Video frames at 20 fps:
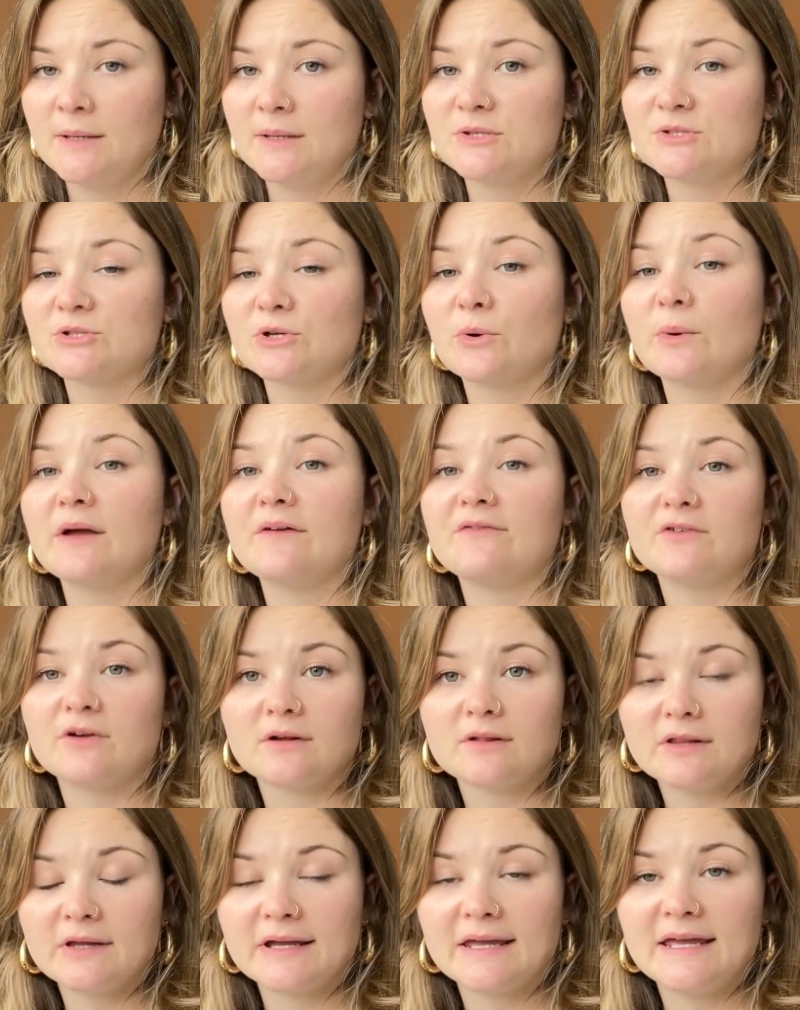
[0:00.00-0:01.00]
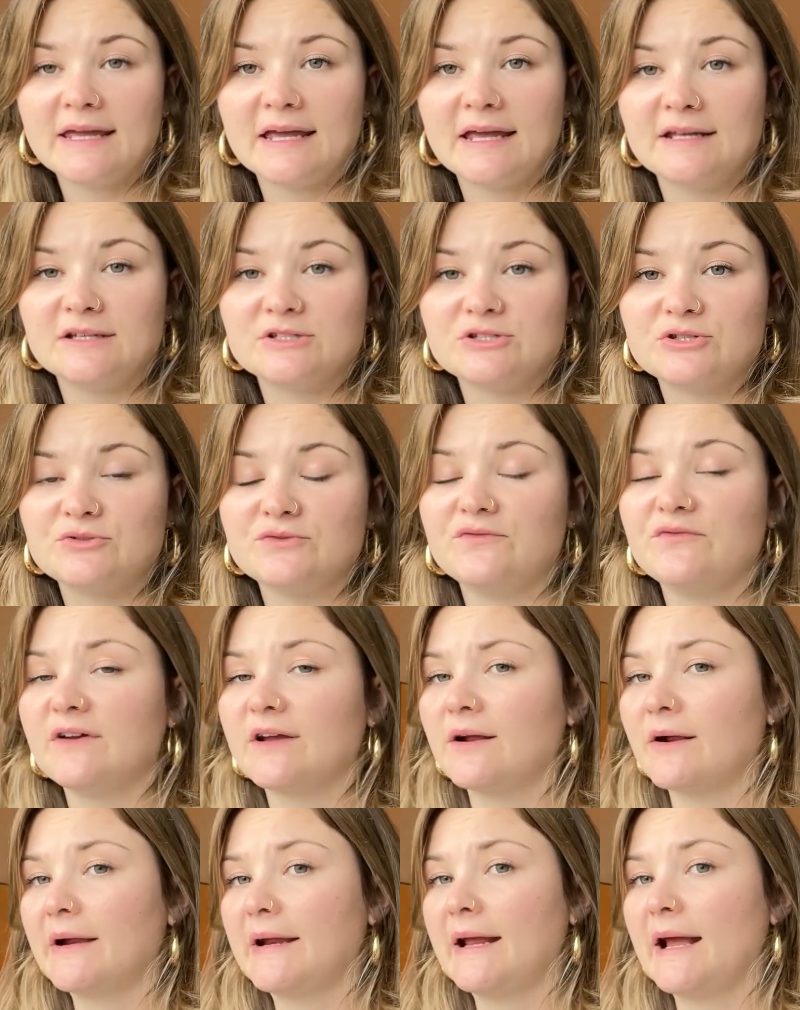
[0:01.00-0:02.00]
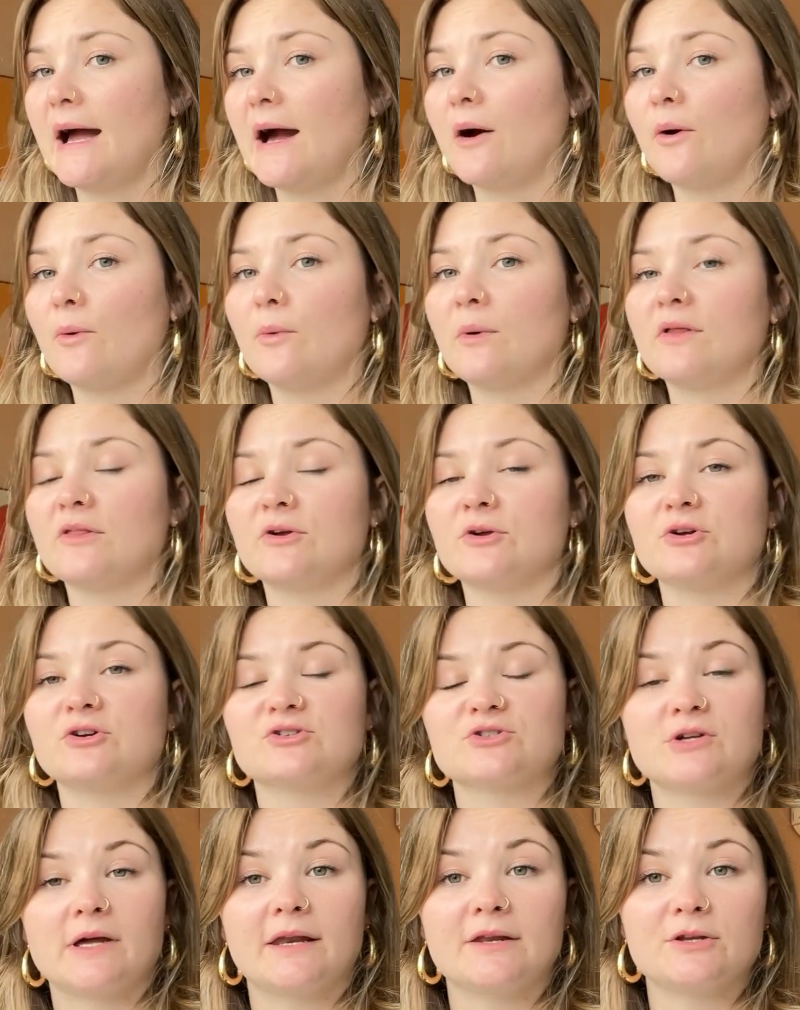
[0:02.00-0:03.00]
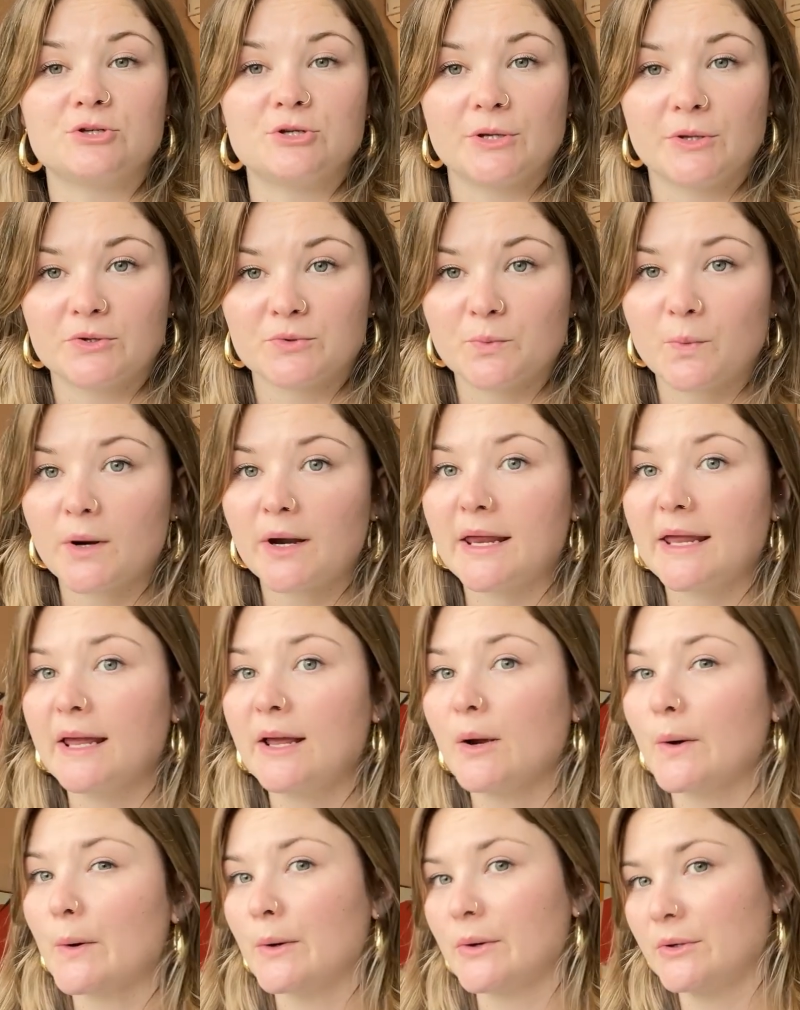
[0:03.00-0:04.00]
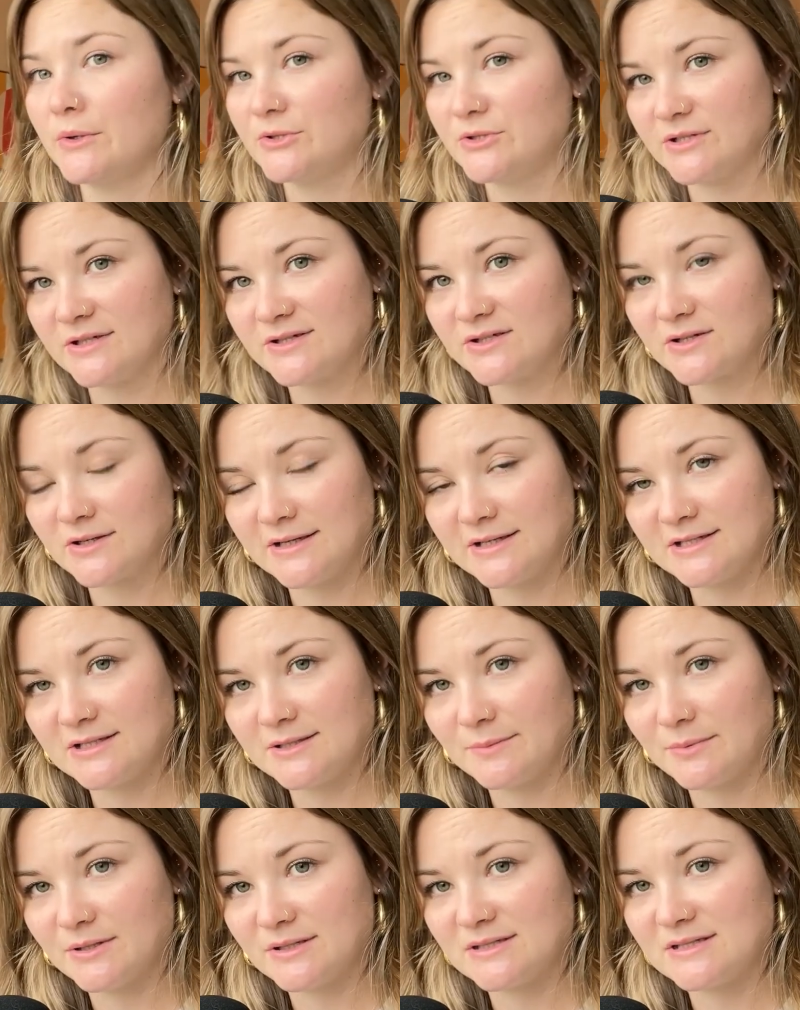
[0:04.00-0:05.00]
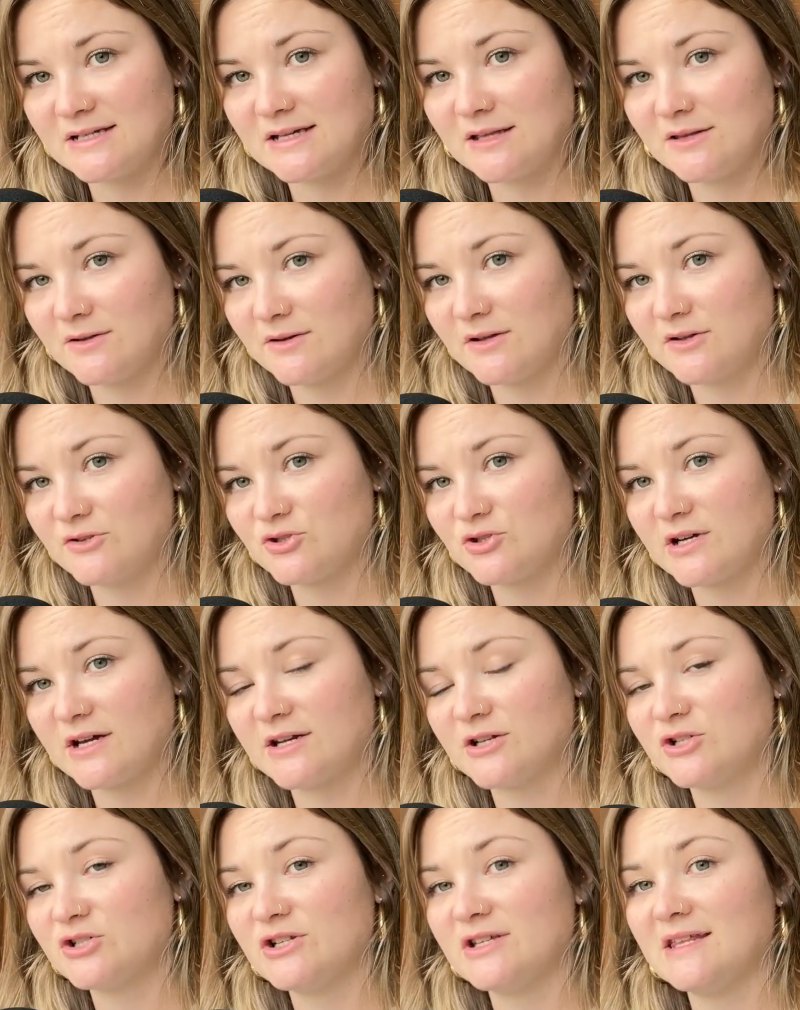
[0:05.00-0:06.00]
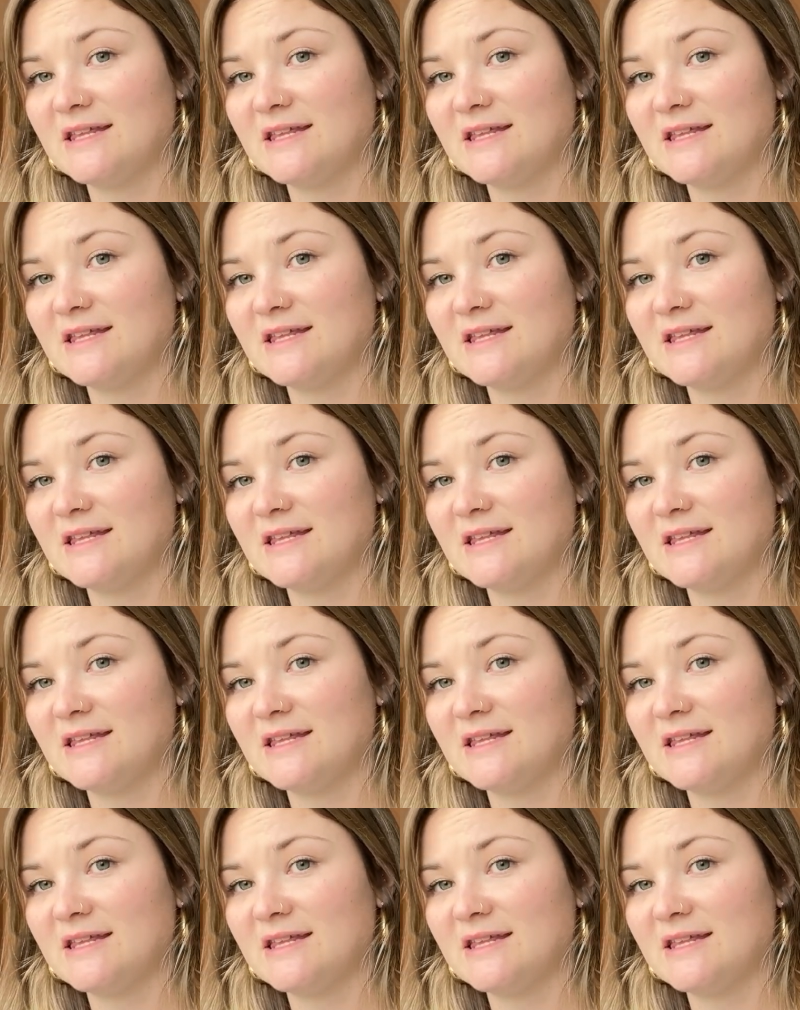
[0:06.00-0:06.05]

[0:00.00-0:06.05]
So if you're looking into figuring out whether your strategy is working or you're just starting to put together a strategy,